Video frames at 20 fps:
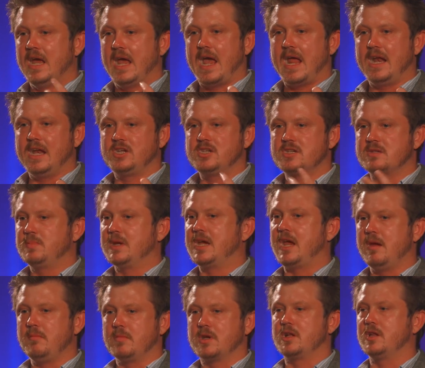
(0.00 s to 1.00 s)
and it just
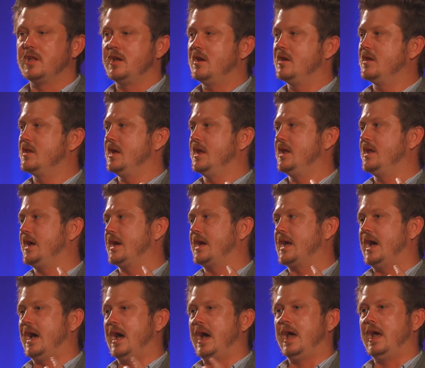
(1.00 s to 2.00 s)
became clear that like
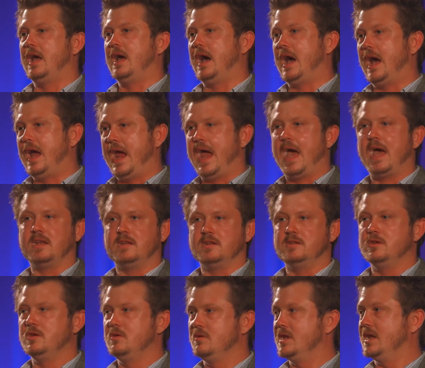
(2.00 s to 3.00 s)
I had to
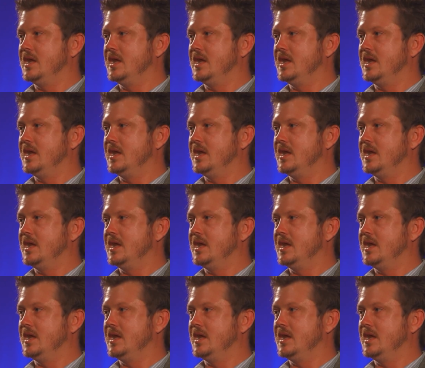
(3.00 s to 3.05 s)
do